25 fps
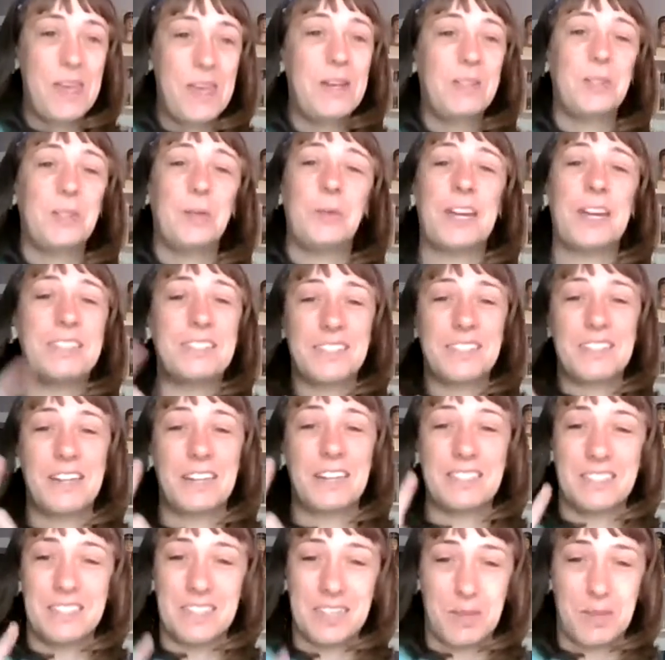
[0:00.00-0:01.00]
So that's the
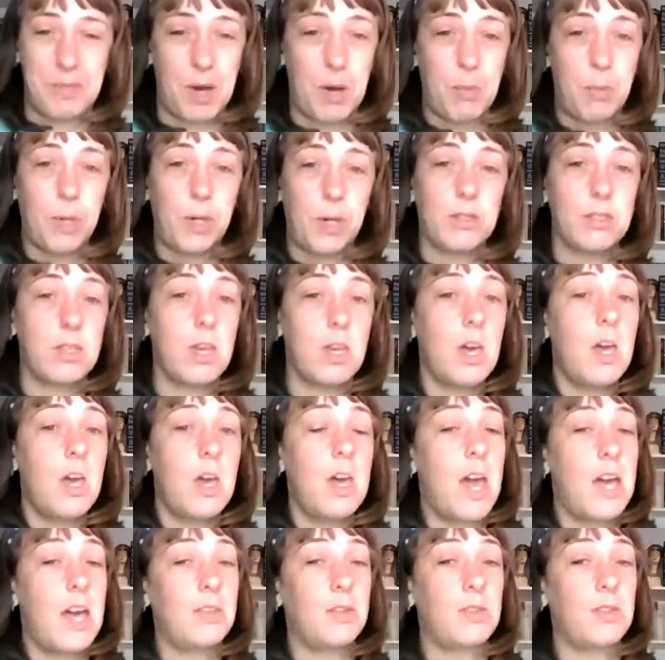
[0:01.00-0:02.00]
nice thing about birds.
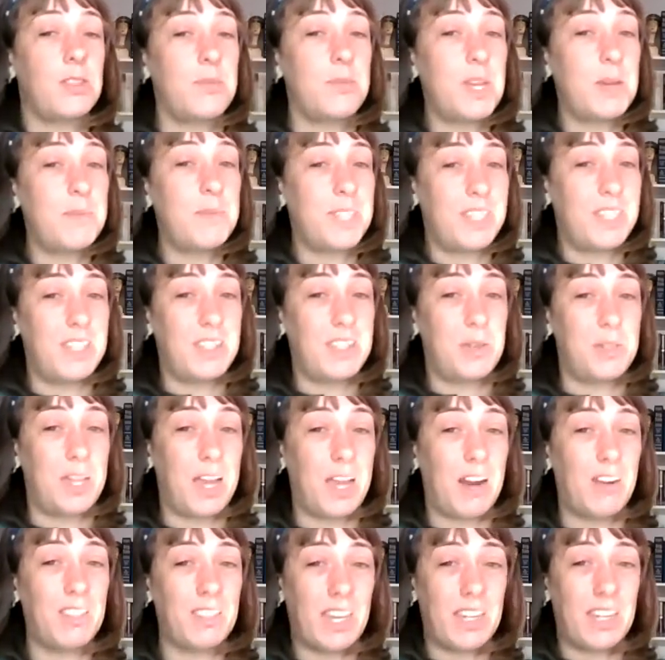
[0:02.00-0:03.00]
And so sometimes they need those
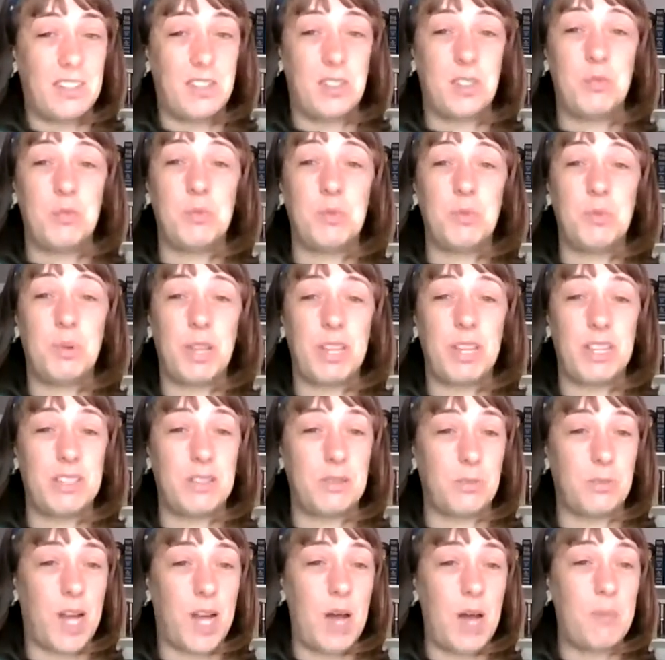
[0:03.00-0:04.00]
air sac tubes
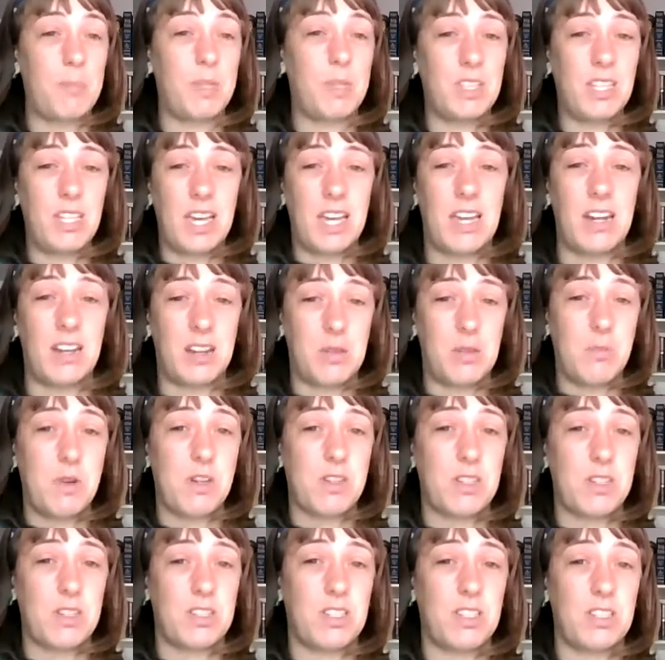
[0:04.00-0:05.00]
placed rapidly in an
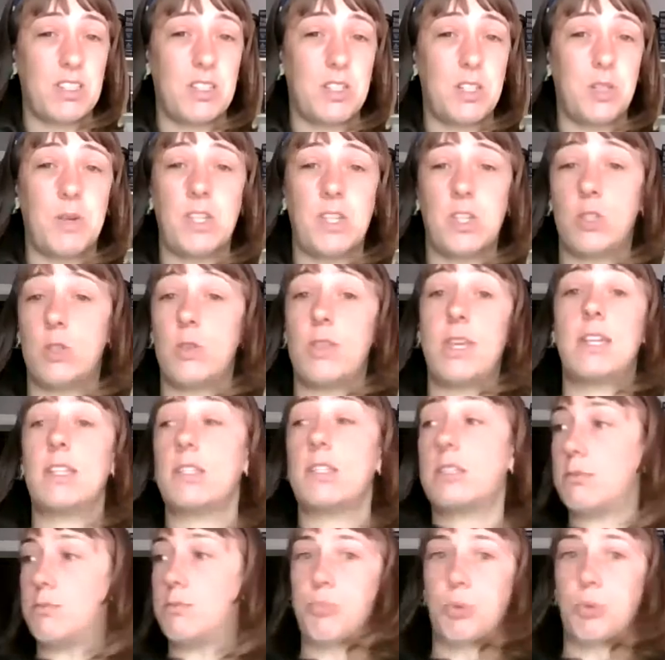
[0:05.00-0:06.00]
emergency situation so they can
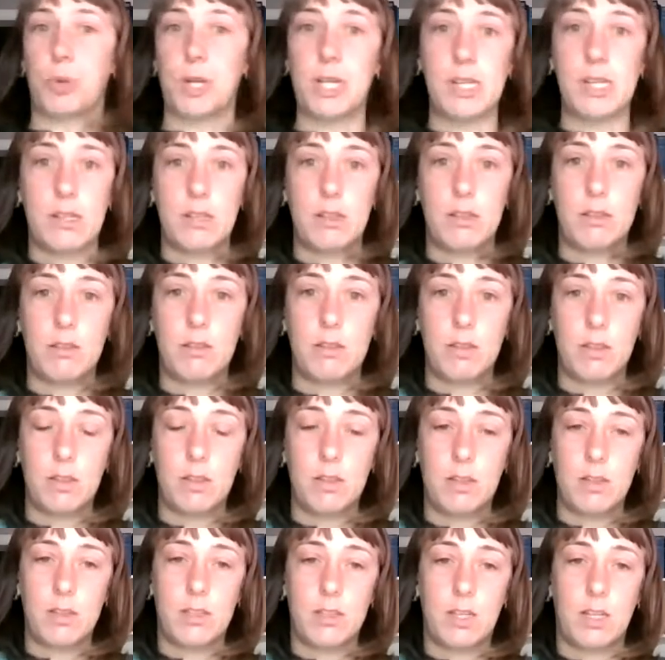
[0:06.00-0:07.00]
breathe
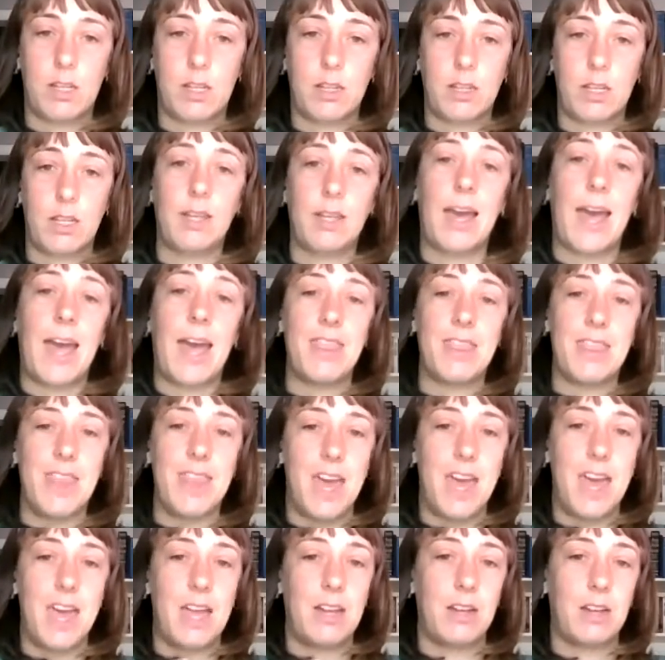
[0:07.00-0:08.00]
suddenly, and
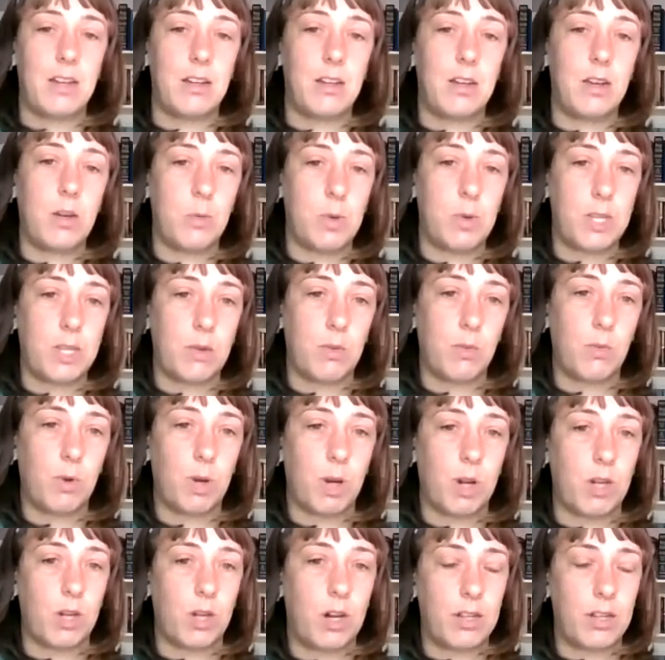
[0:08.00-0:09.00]
then we can
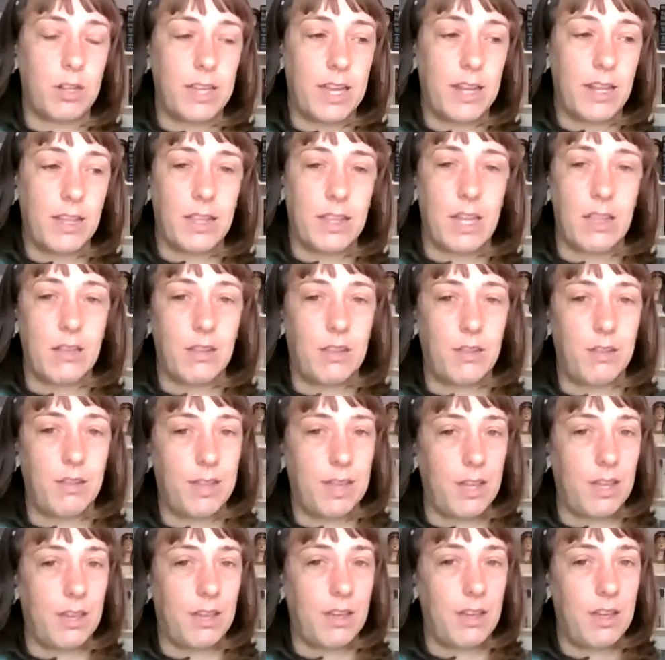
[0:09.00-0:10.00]
work on getting that little
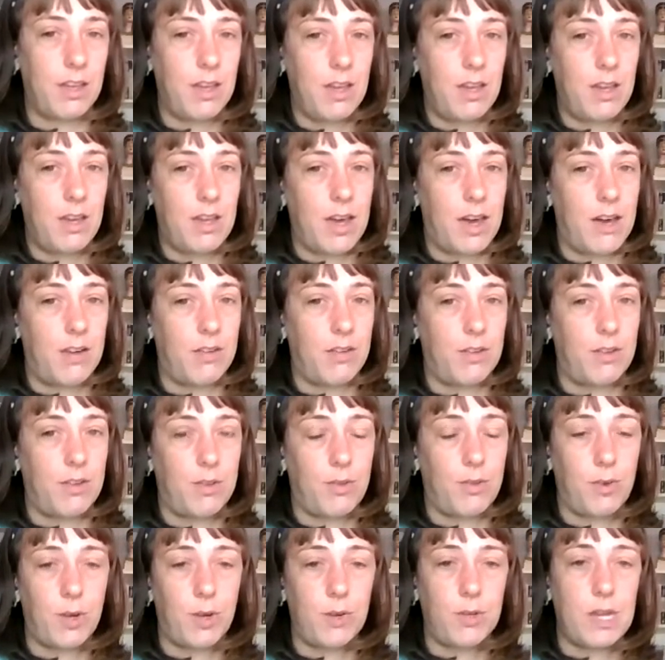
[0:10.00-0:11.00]
thing out of their
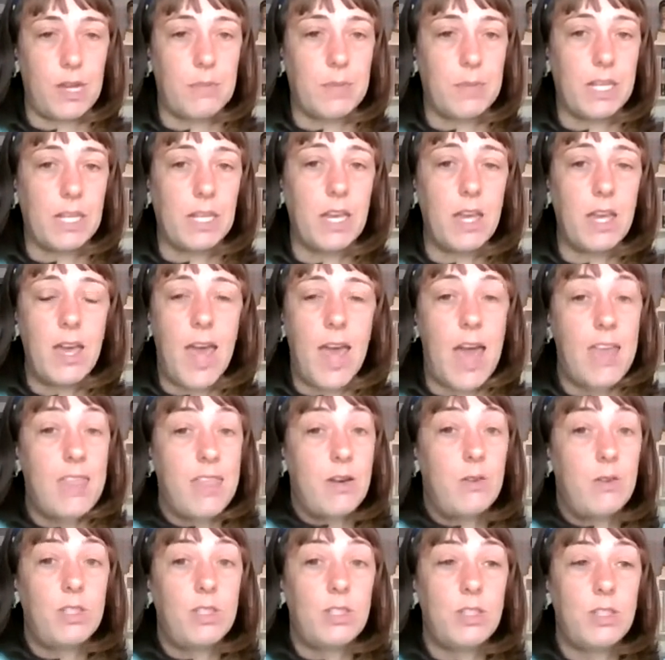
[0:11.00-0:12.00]
throat. I mean, and
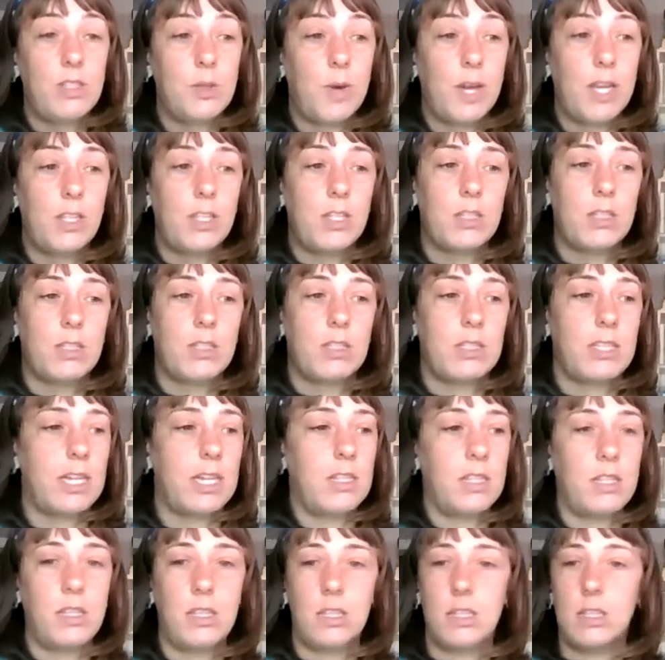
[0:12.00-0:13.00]
those situations,
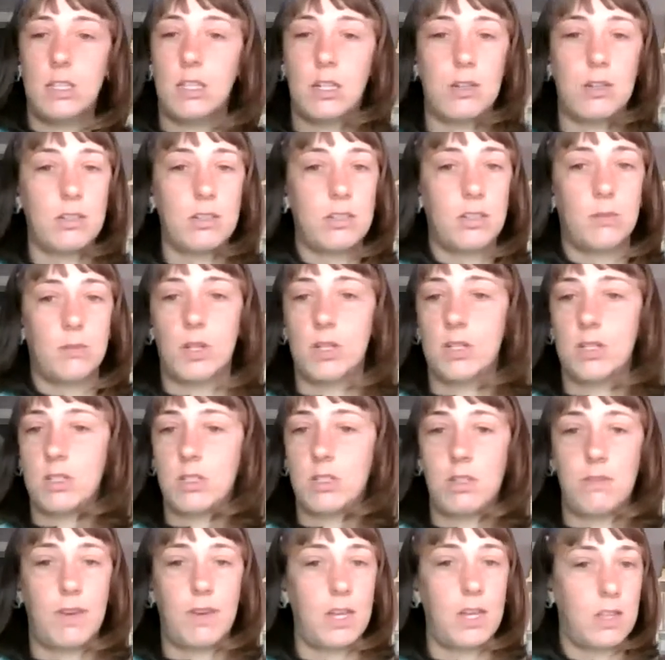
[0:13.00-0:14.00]
get to the nearest
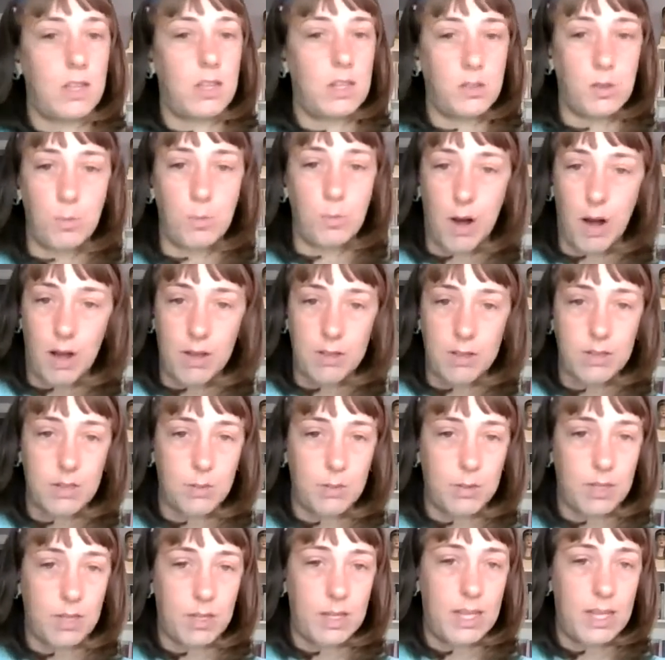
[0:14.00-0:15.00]
emergency vet that you
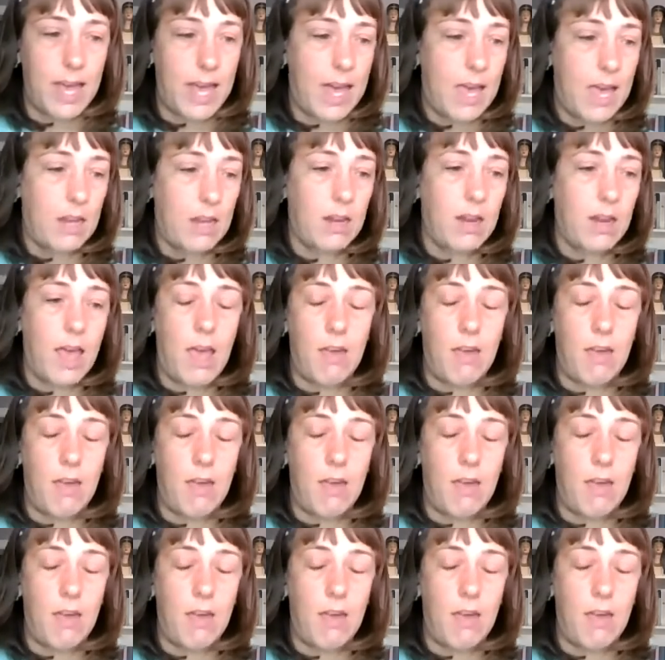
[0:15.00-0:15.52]
possibly can.